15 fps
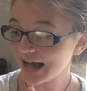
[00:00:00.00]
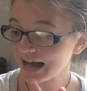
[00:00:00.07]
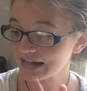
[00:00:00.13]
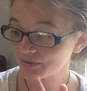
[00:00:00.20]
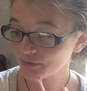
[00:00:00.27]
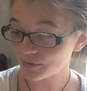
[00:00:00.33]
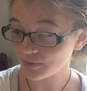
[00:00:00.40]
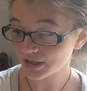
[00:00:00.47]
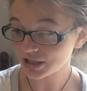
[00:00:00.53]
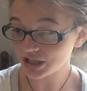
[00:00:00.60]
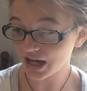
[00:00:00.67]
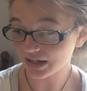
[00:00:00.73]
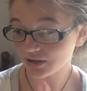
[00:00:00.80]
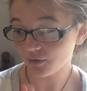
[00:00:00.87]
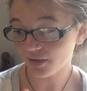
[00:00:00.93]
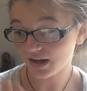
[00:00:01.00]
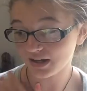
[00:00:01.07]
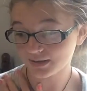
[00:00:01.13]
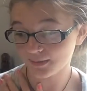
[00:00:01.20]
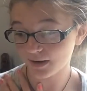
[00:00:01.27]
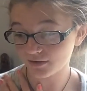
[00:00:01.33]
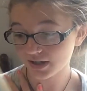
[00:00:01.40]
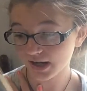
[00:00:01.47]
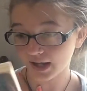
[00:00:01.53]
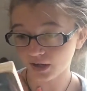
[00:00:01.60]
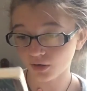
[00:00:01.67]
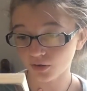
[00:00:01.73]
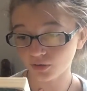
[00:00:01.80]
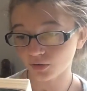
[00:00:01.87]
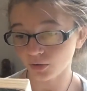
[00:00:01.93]
I don't know much. I know that it's about a
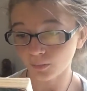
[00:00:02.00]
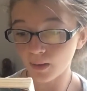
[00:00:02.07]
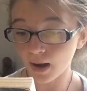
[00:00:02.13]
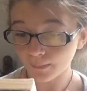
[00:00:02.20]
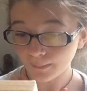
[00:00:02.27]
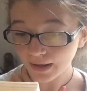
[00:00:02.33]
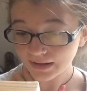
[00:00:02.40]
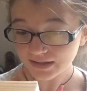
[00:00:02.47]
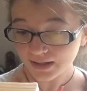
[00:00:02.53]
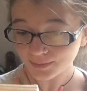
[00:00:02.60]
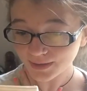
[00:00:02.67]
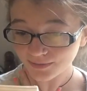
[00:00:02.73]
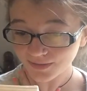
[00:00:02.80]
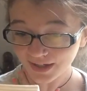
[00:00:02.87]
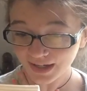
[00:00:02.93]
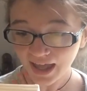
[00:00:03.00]
girl who her mom ended up leaving,